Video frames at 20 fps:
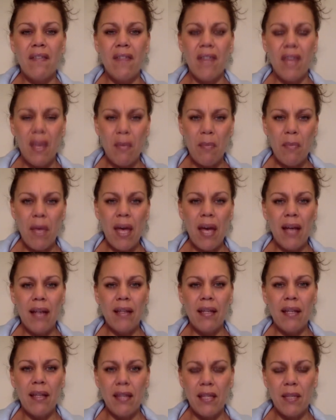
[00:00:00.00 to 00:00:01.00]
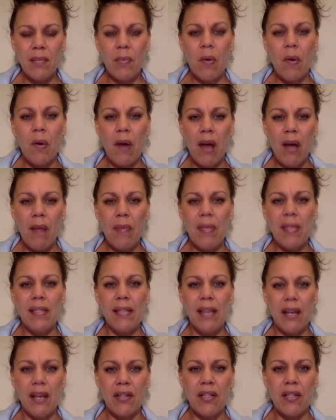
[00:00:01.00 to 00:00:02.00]
the impact that this program is
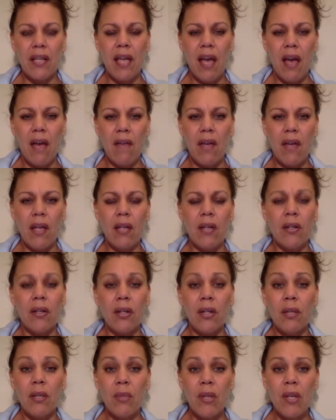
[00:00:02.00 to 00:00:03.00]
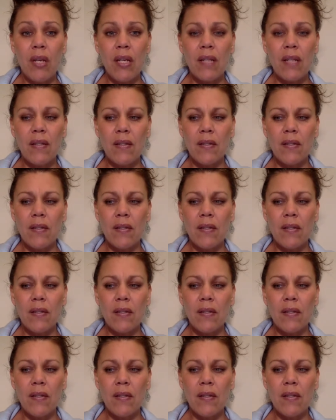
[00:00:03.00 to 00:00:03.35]
actually having in our communities.